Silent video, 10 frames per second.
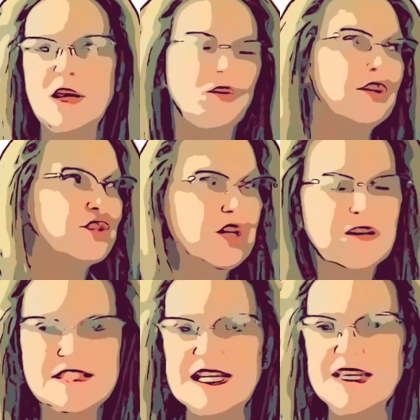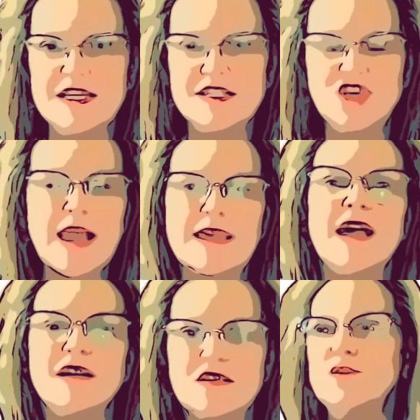Or you should have seen the
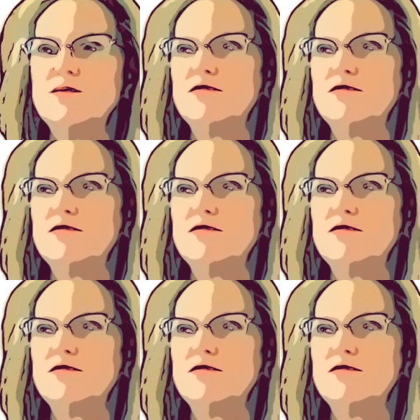jackass who,